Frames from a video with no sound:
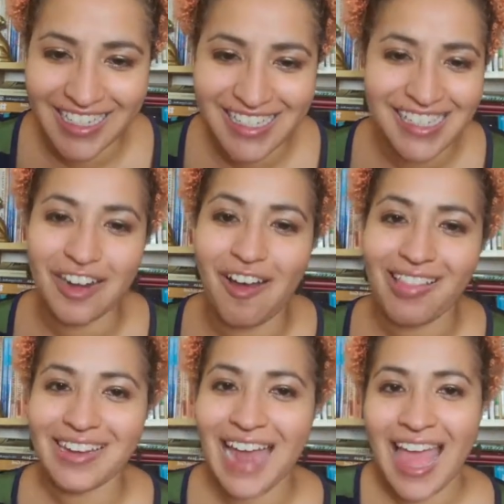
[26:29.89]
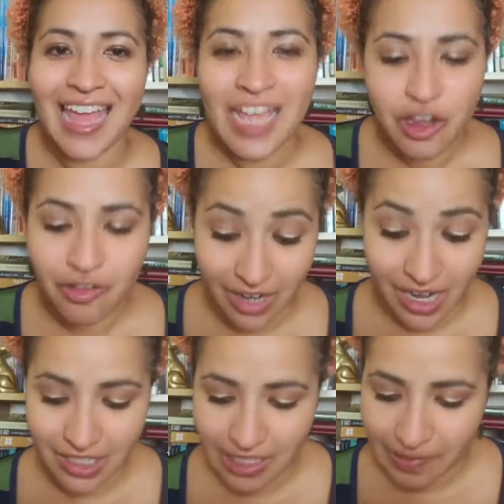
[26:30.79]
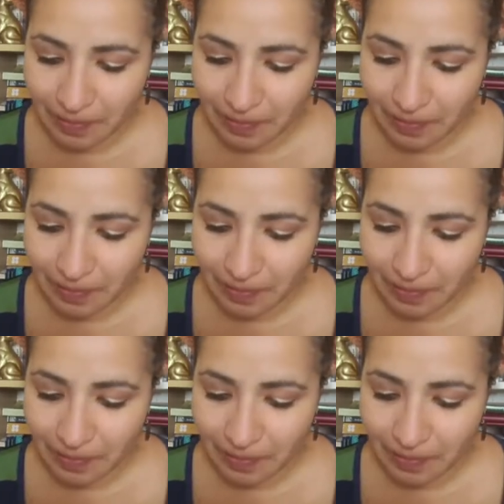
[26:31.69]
he said all of that creation.